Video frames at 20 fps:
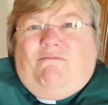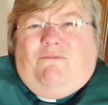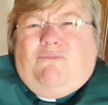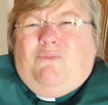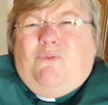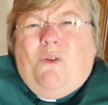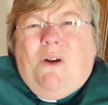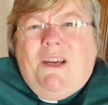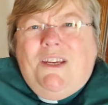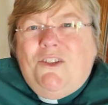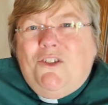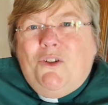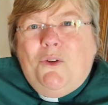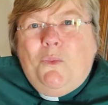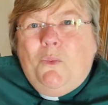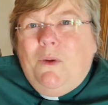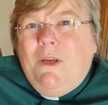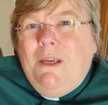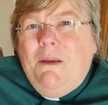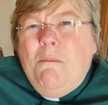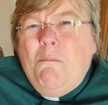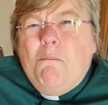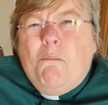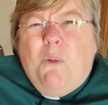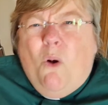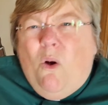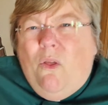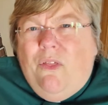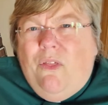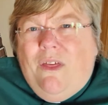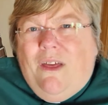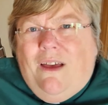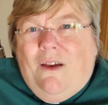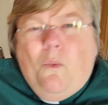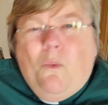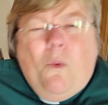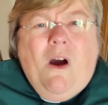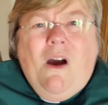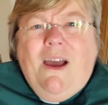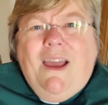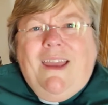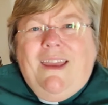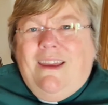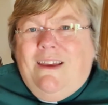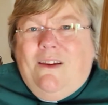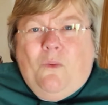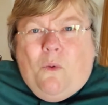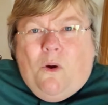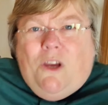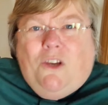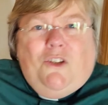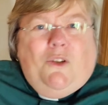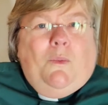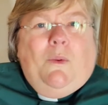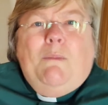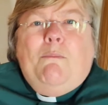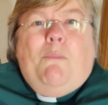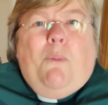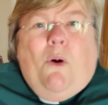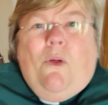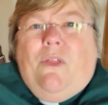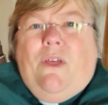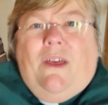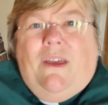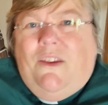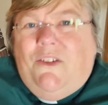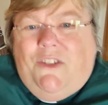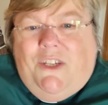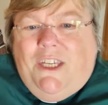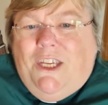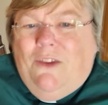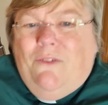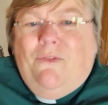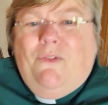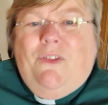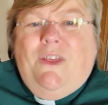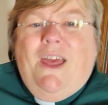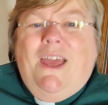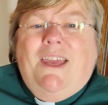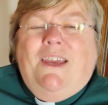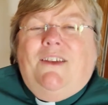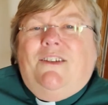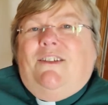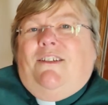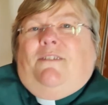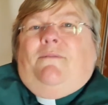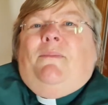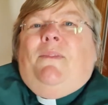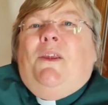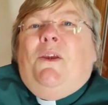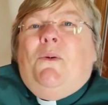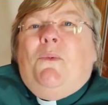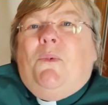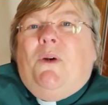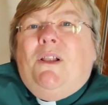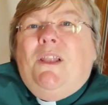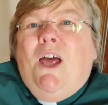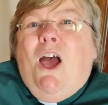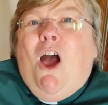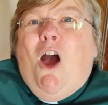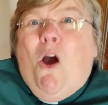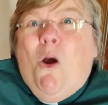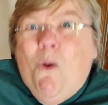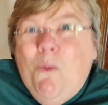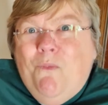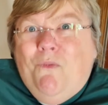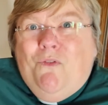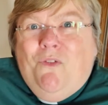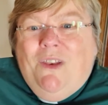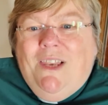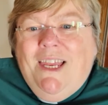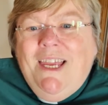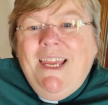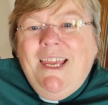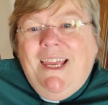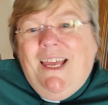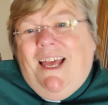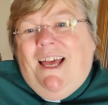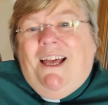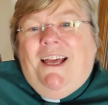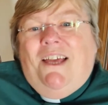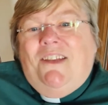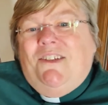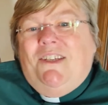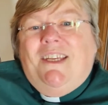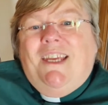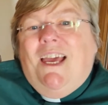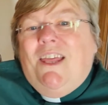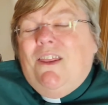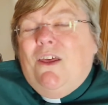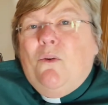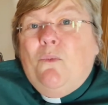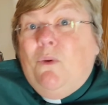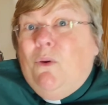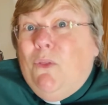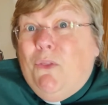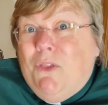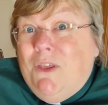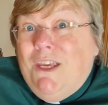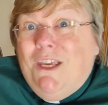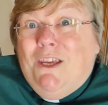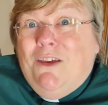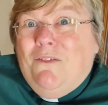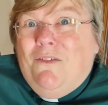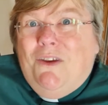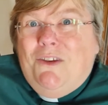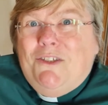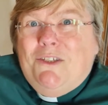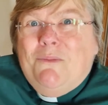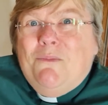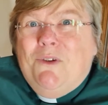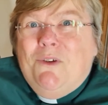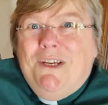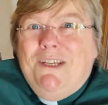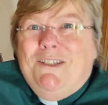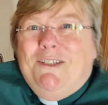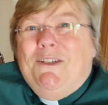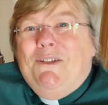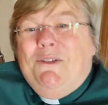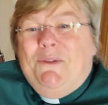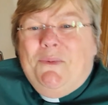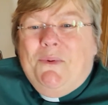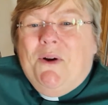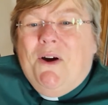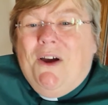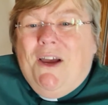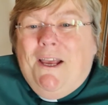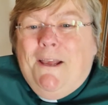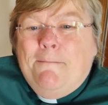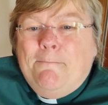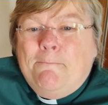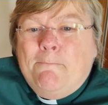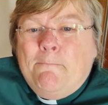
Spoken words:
Why should we bother? Why? Why should we bother to give thanks? Well, hopefully together we'll think of some reasons why.